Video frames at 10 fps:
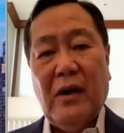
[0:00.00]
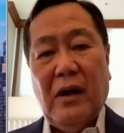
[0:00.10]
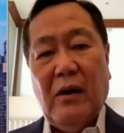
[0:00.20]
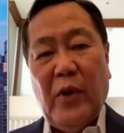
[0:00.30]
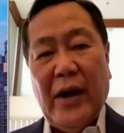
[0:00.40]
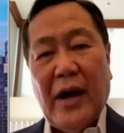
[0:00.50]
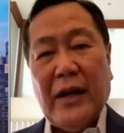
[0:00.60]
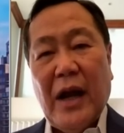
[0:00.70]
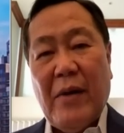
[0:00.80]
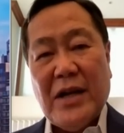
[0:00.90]
We are
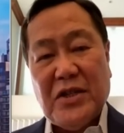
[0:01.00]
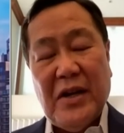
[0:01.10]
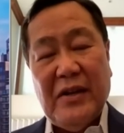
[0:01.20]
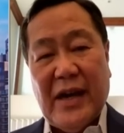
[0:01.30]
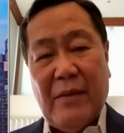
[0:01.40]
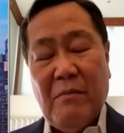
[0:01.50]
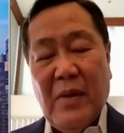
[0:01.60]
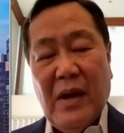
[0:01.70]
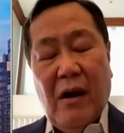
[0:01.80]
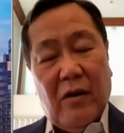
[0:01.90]
now asking them,
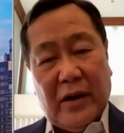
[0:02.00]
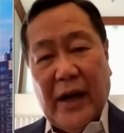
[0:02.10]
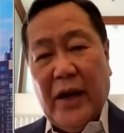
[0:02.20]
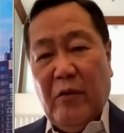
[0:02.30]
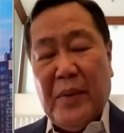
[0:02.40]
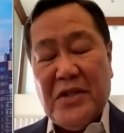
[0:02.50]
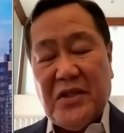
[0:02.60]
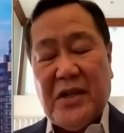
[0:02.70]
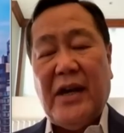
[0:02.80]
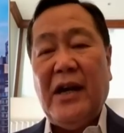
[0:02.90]
okay, you've been
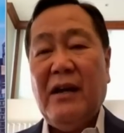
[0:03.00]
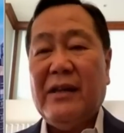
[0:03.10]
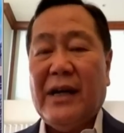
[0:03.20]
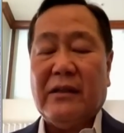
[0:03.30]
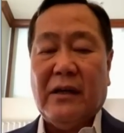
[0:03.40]
saying that